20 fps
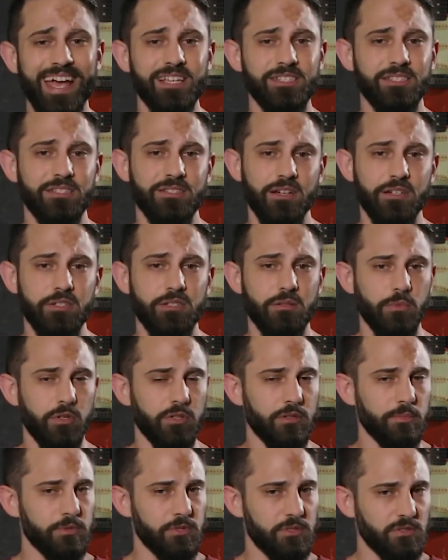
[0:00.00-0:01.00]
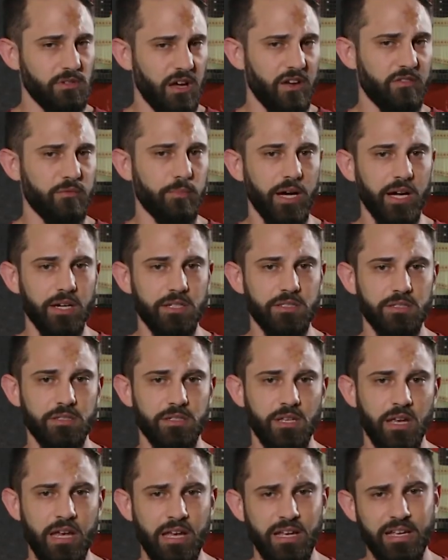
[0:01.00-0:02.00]
as such, multiple
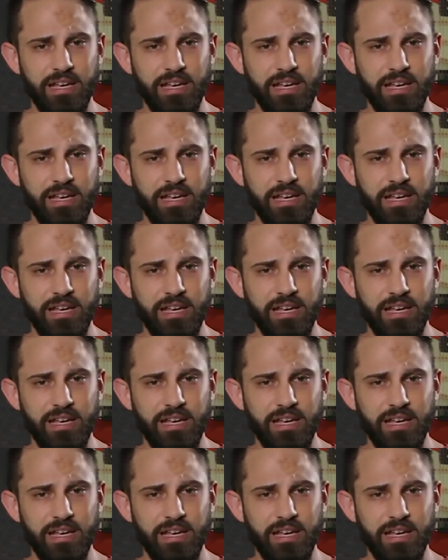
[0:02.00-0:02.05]
softboxes,